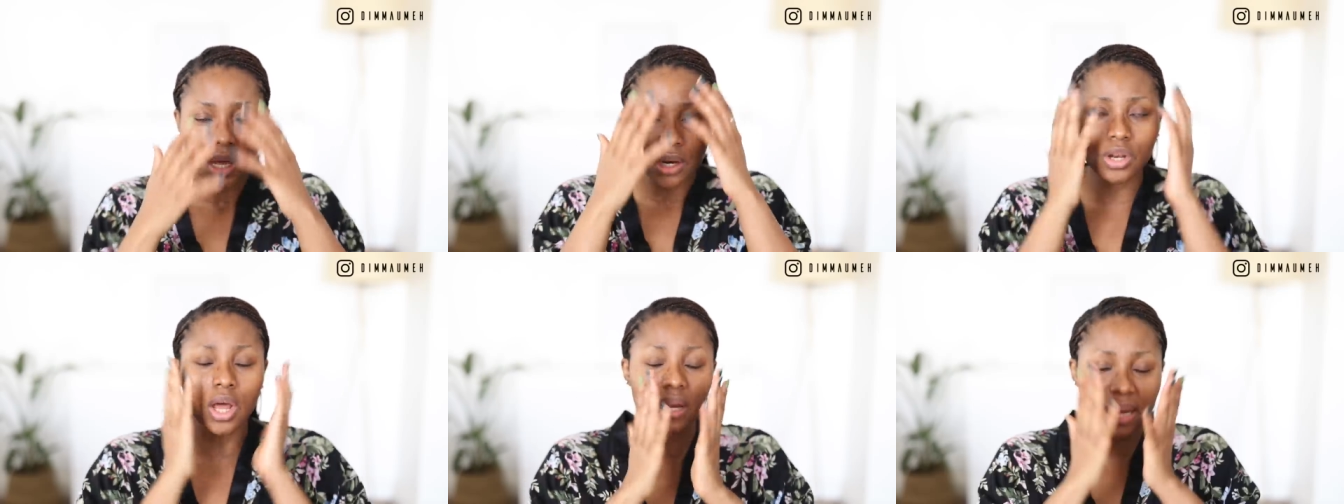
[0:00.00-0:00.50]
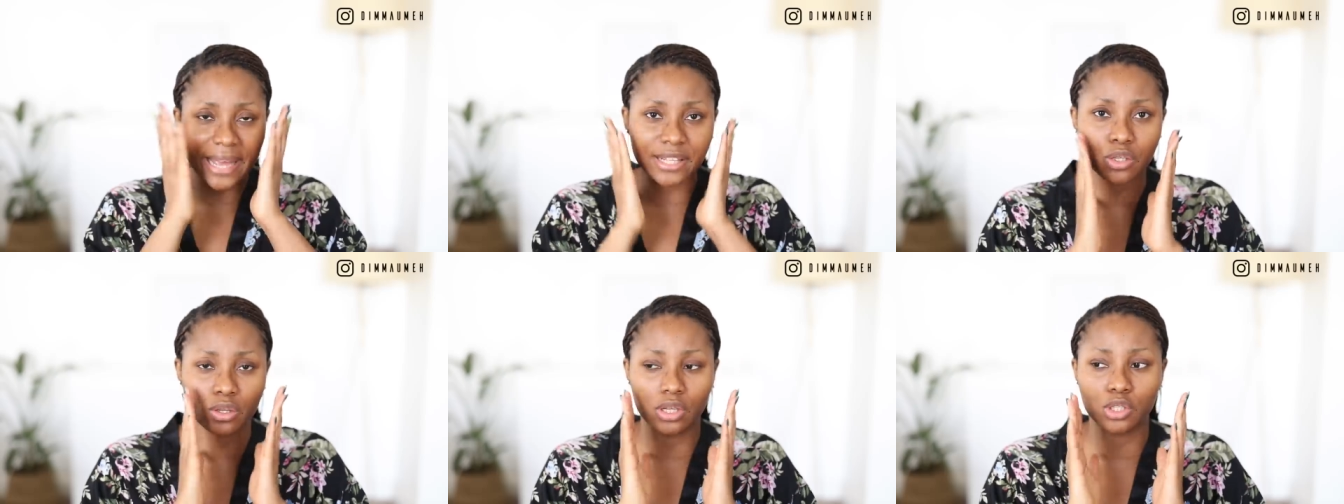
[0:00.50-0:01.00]
not like
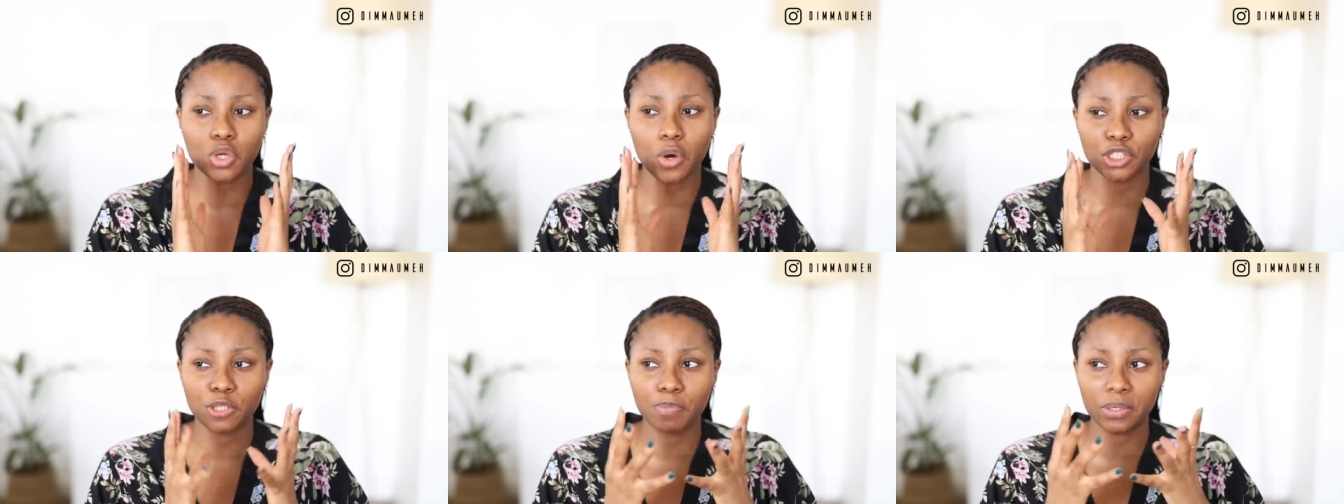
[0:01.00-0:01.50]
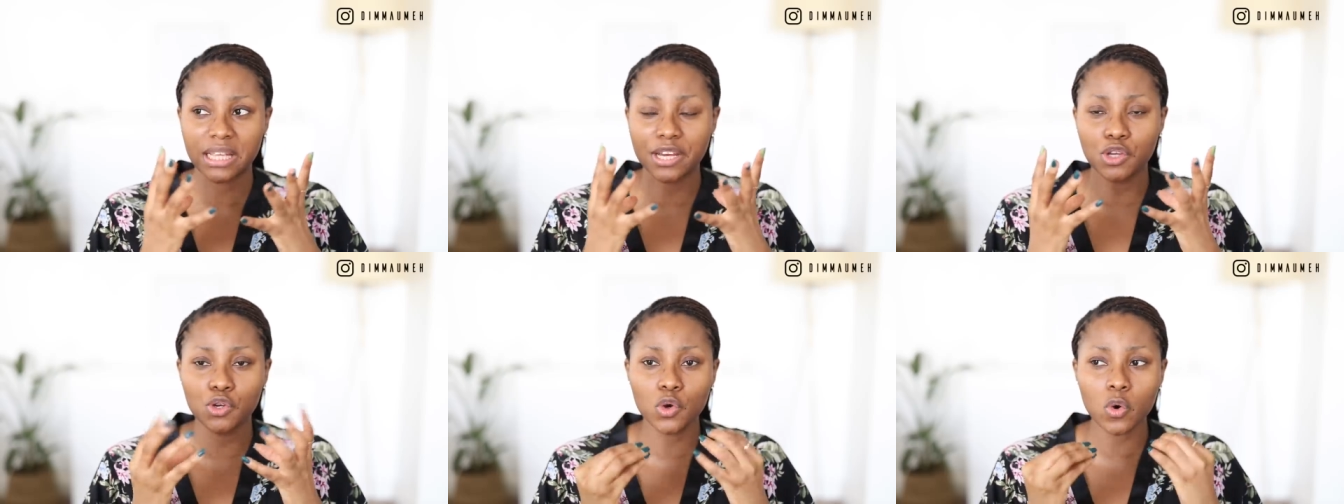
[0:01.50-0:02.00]
to the touch but then
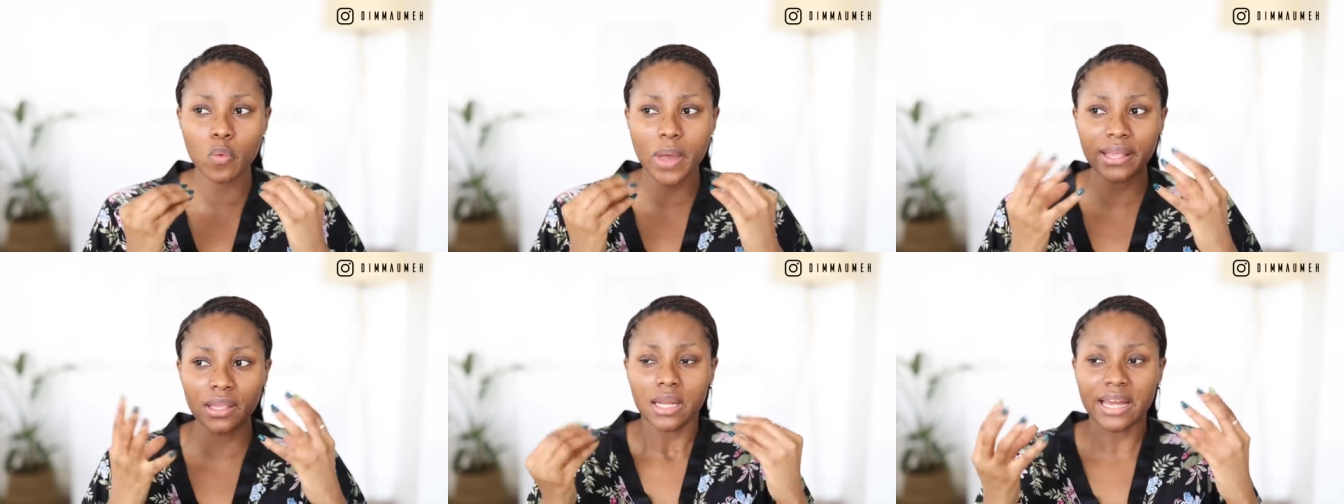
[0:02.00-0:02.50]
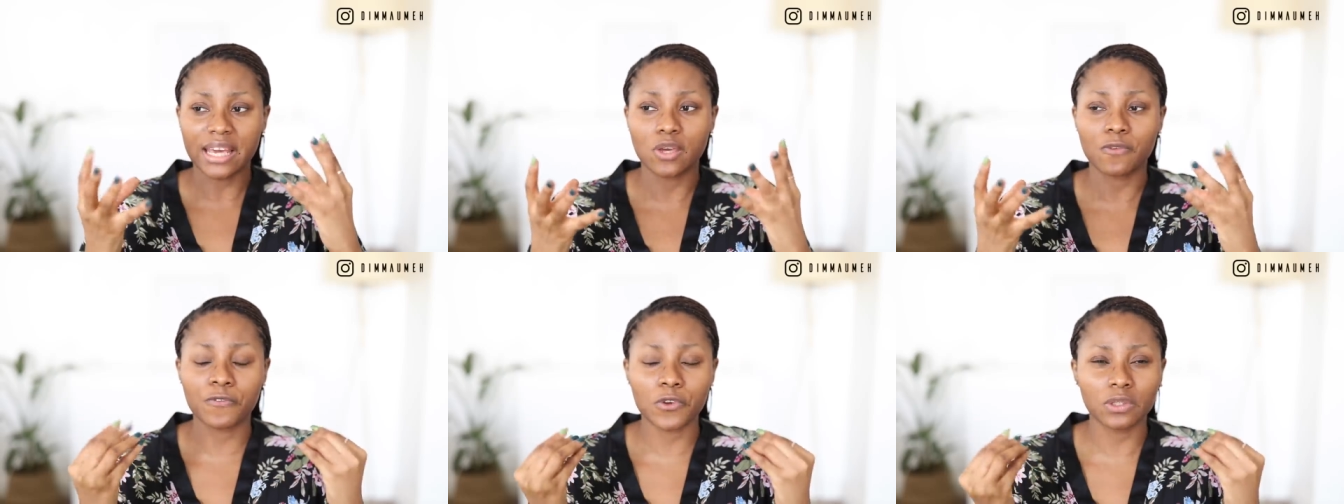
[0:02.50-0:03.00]
you know when like
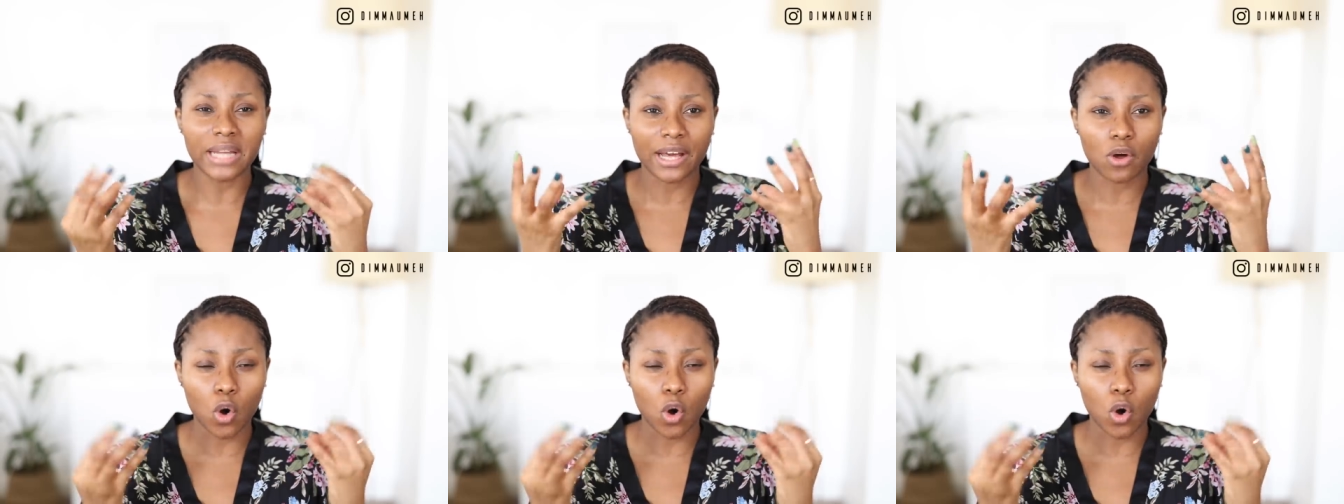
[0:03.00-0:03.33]
you feel like